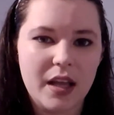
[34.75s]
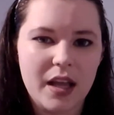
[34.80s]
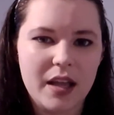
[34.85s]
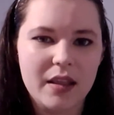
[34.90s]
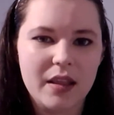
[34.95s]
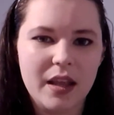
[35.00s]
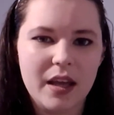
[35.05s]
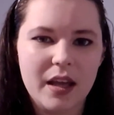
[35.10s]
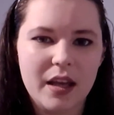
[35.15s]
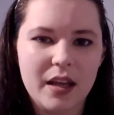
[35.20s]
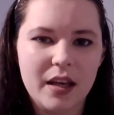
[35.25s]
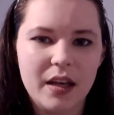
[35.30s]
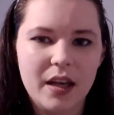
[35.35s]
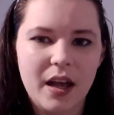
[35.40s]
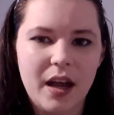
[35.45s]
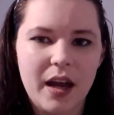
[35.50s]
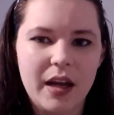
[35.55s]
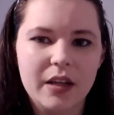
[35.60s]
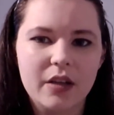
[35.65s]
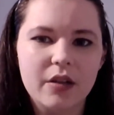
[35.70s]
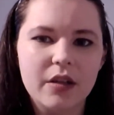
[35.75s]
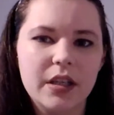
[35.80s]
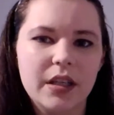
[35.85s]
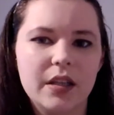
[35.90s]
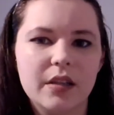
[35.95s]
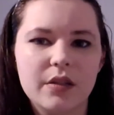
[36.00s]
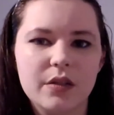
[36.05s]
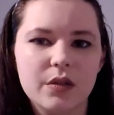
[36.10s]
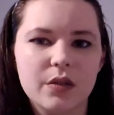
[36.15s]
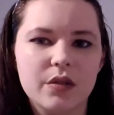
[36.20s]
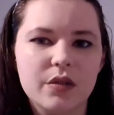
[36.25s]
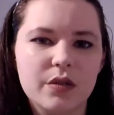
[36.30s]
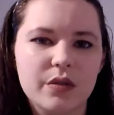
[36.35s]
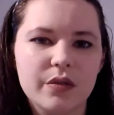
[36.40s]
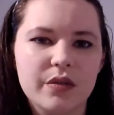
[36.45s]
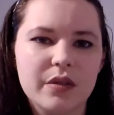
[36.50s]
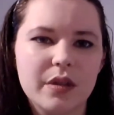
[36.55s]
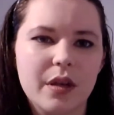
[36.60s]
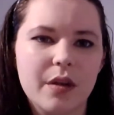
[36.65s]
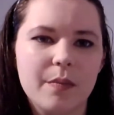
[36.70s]
and then I couldn't due
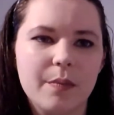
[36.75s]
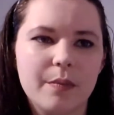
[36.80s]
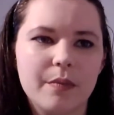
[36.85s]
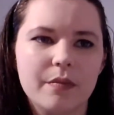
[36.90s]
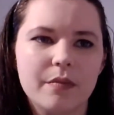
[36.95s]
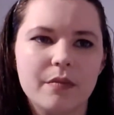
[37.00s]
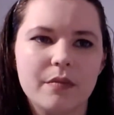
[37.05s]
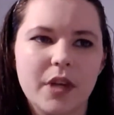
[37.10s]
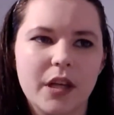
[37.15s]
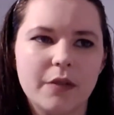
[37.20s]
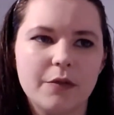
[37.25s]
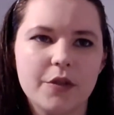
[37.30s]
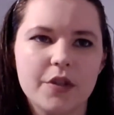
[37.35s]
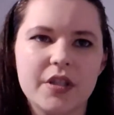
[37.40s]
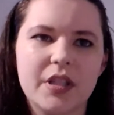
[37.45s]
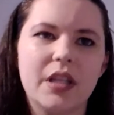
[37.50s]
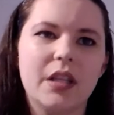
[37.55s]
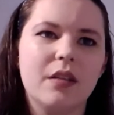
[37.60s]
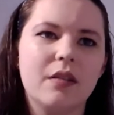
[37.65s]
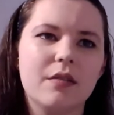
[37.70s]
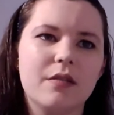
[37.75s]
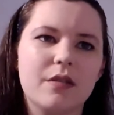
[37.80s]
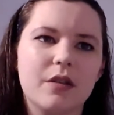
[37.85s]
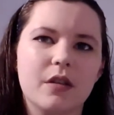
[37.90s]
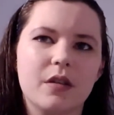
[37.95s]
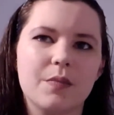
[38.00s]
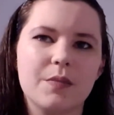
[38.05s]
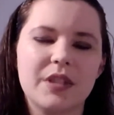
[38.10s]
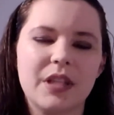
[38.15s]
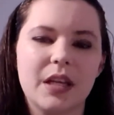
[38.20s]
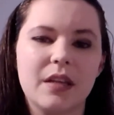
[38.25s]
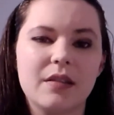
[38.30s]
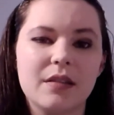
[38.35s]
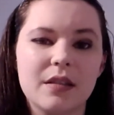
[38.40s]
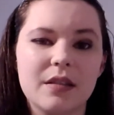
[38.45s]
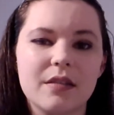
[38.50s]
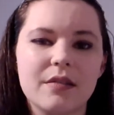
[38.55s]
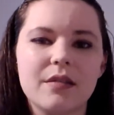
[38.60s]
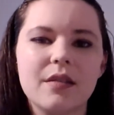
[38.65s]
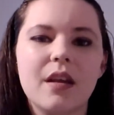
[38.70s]
to some unforeseen
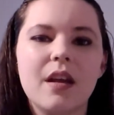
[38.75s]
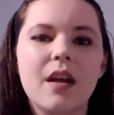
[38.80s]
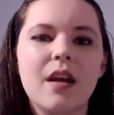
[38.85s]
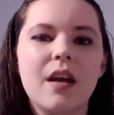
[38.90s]
circumstances.